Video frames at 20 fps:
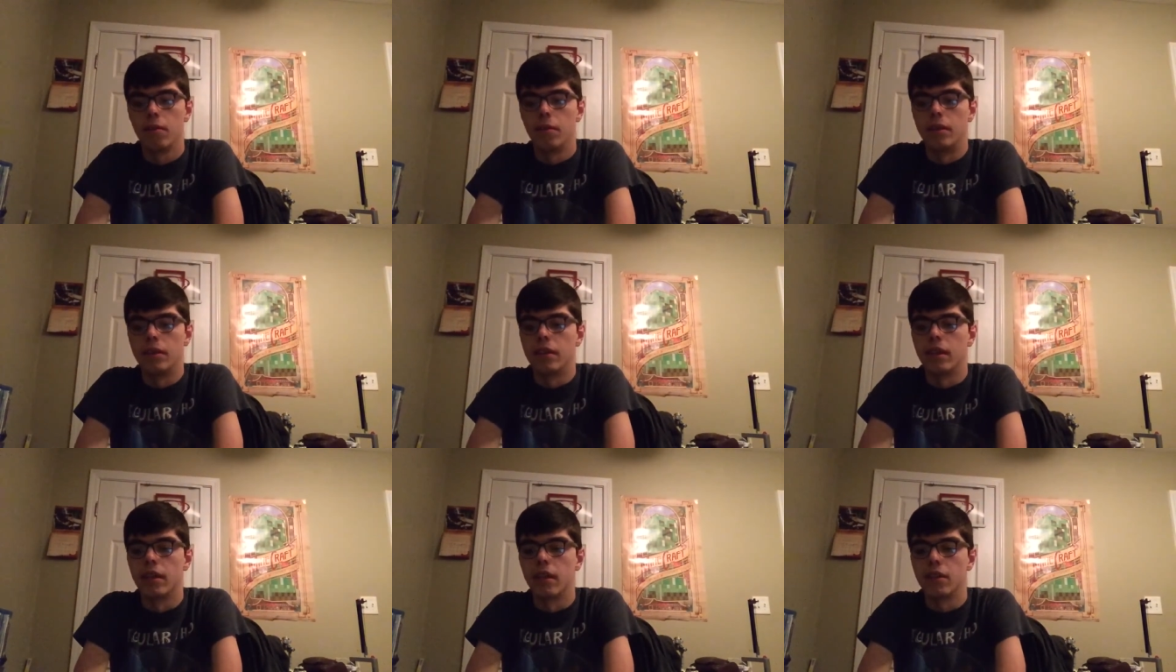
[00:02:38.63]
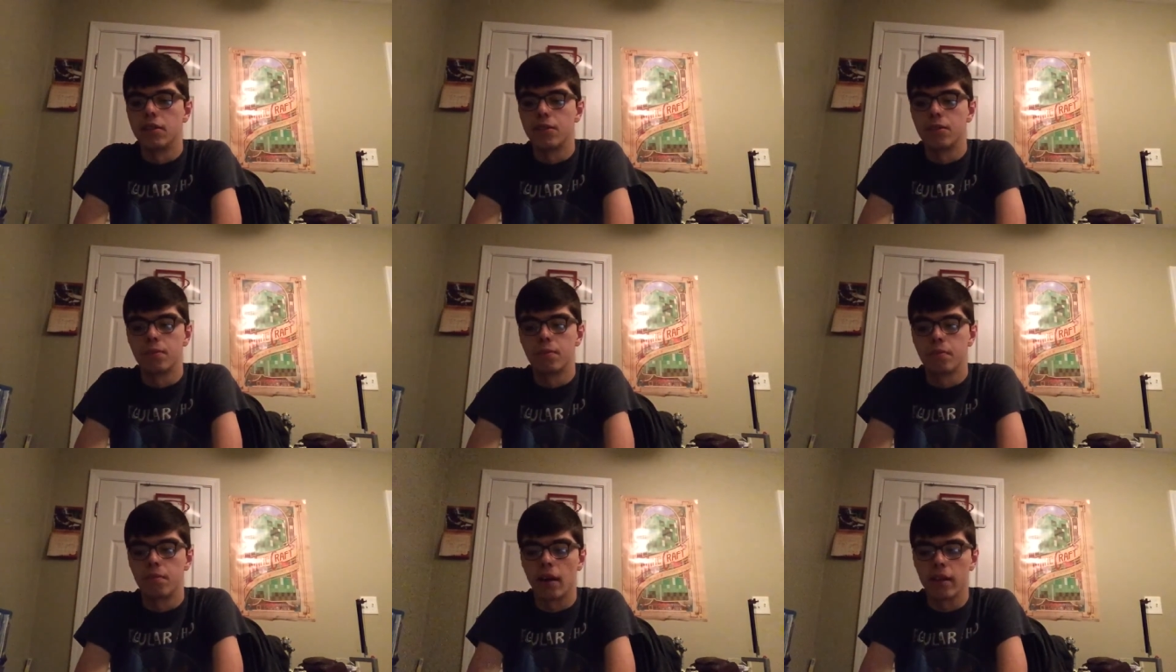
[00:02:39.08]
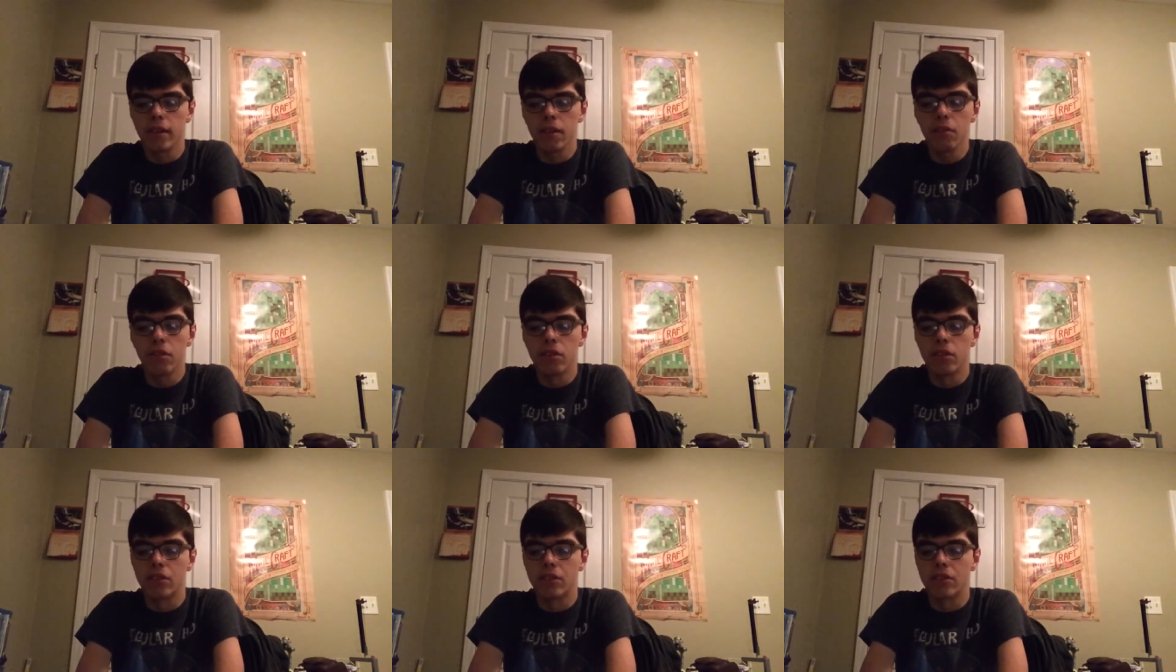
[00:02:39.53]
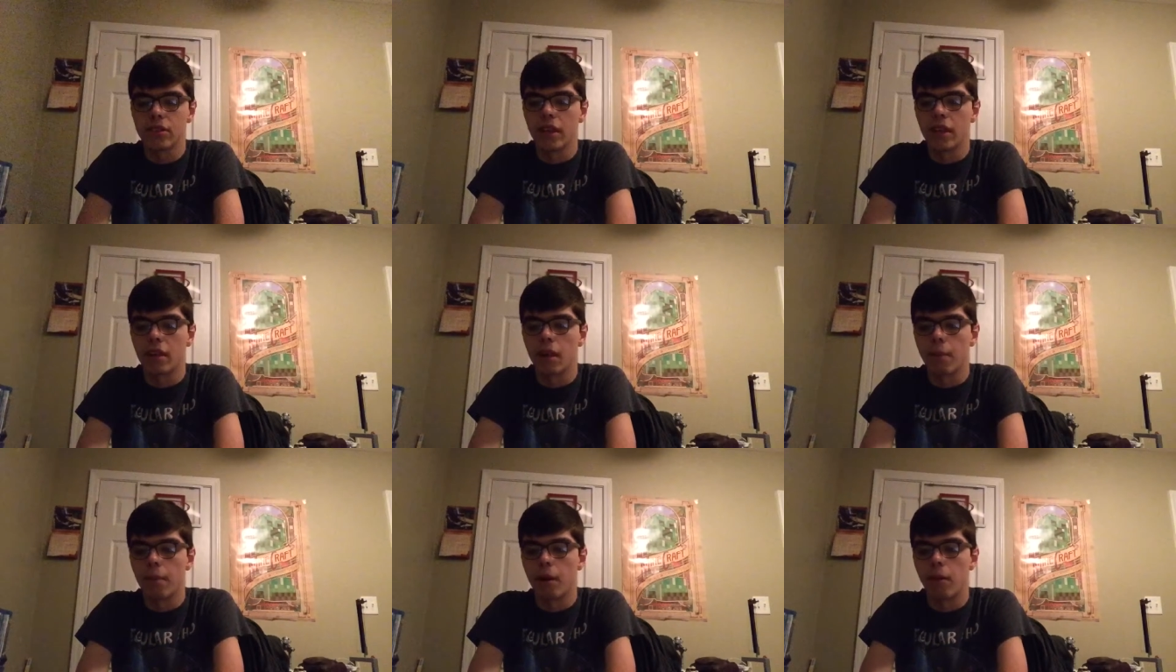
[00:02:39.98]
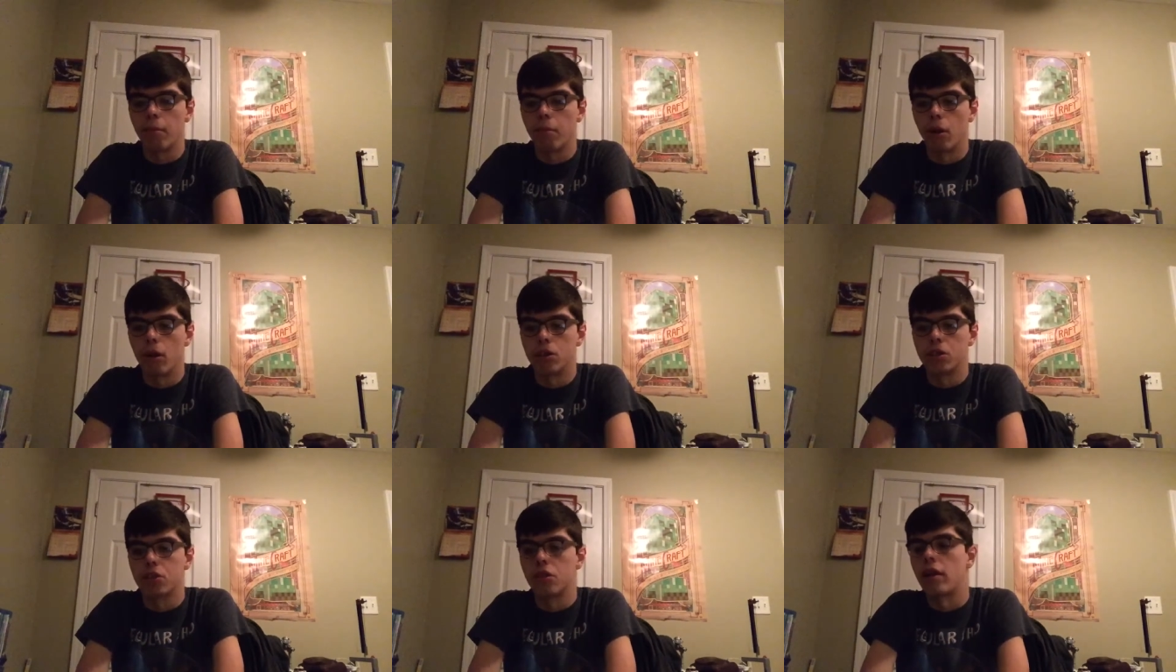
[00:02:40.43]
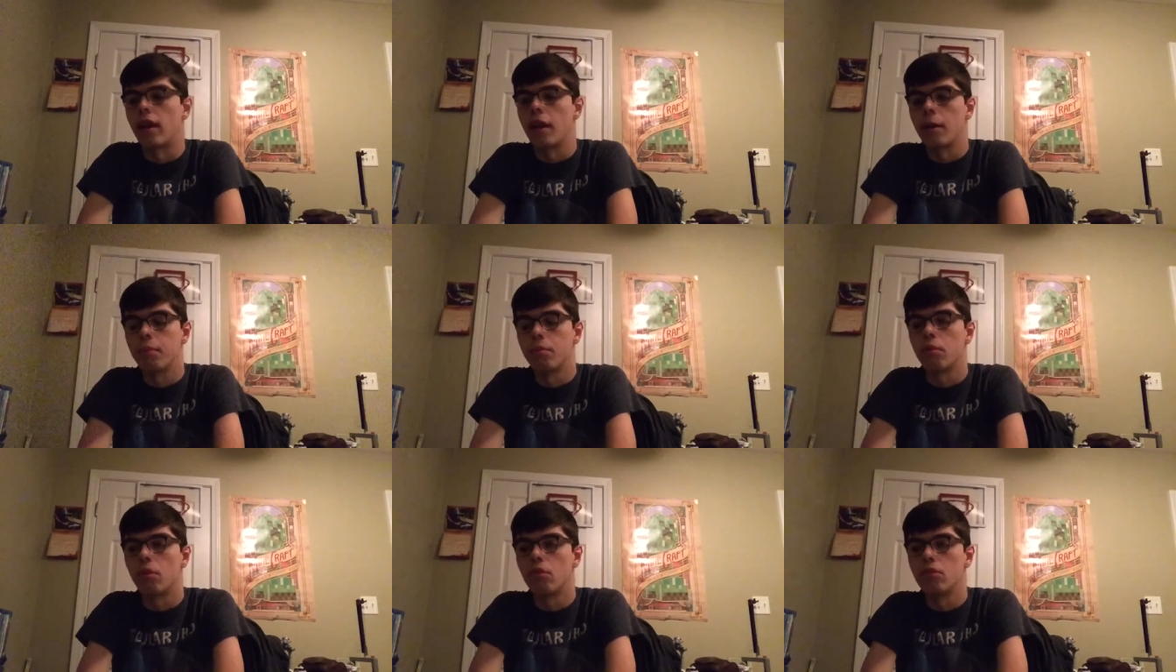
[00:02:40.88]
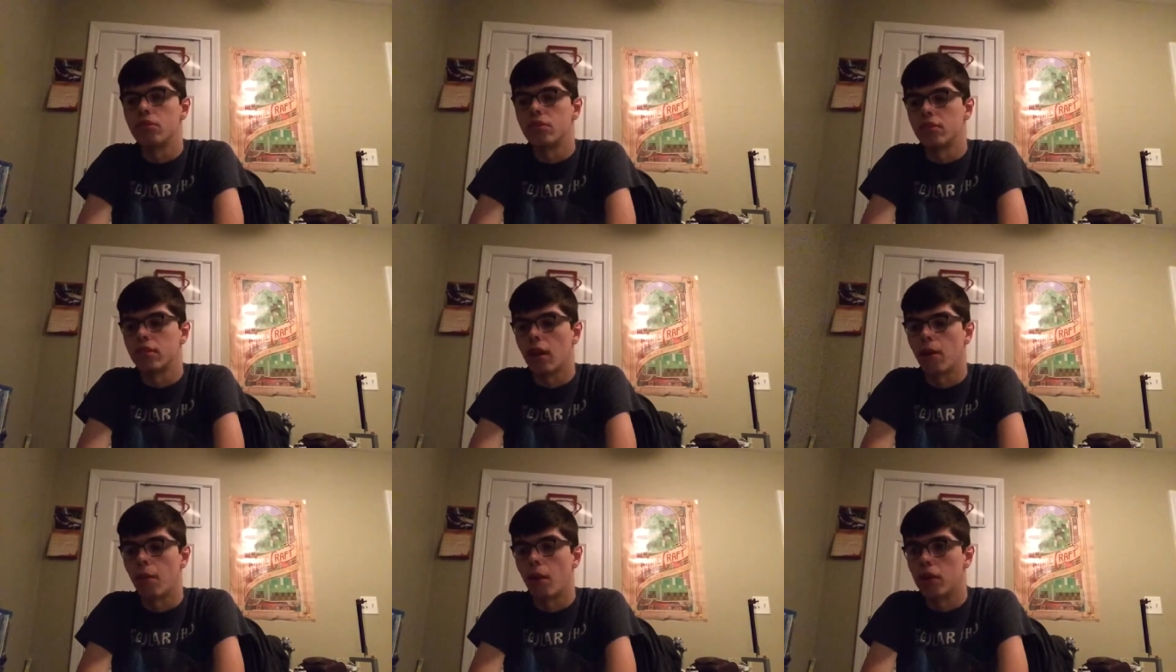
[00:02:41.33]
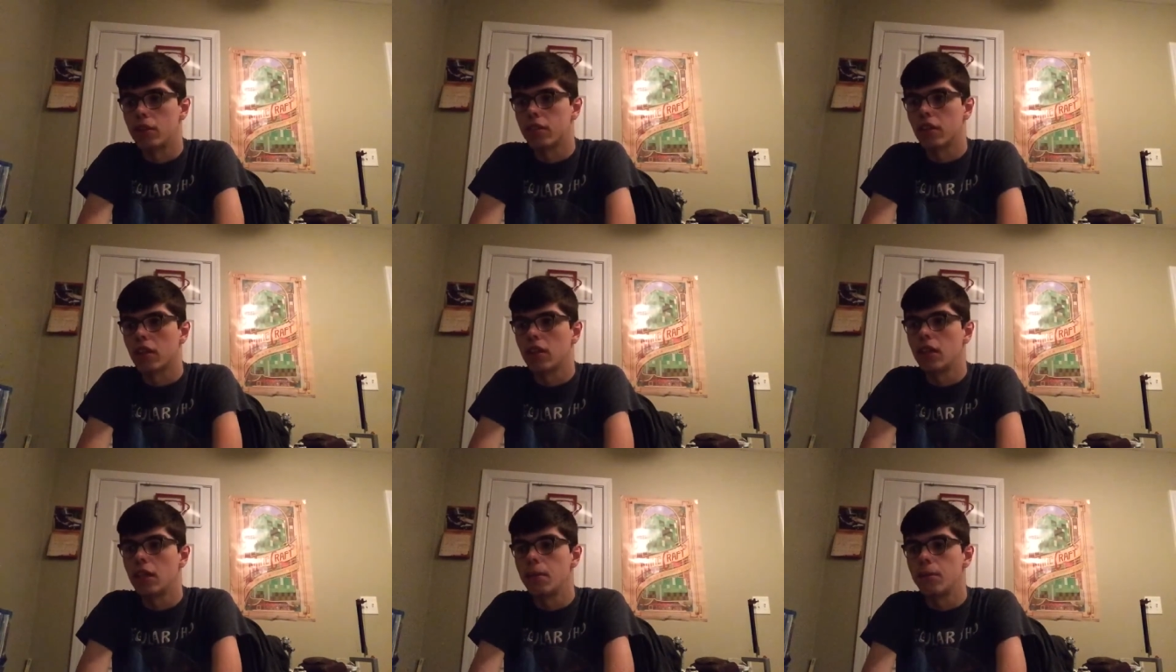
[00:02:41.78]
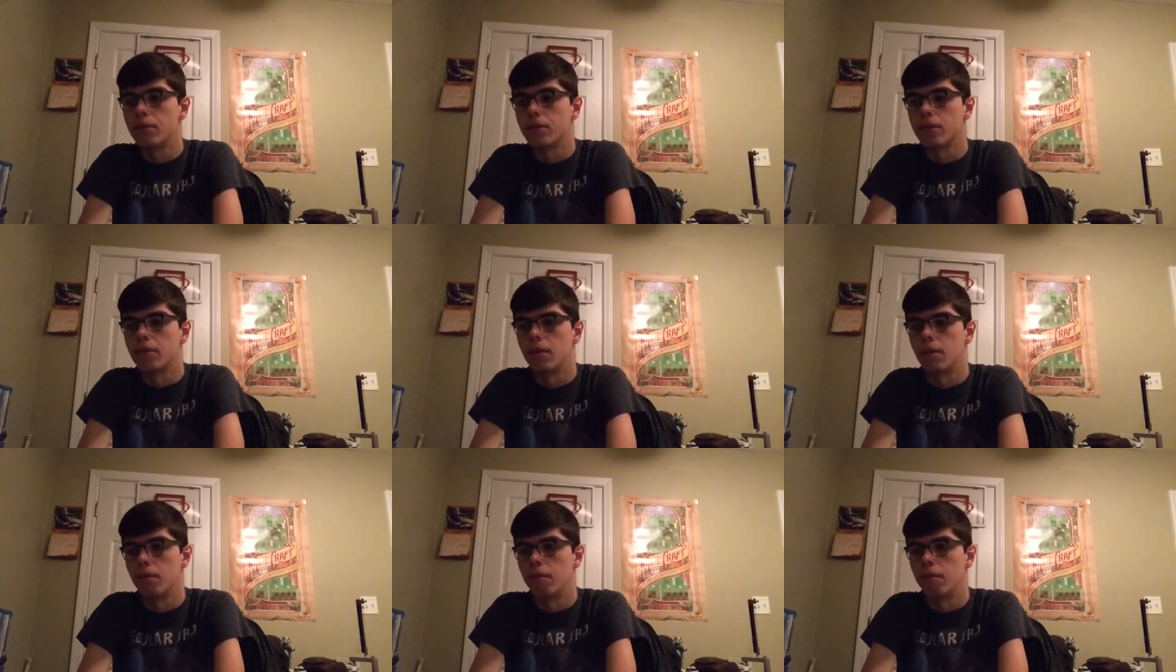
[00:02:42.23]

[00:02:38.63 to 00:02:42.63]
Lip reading: yeah, that's, I think it was like about March or April since I watched the clips,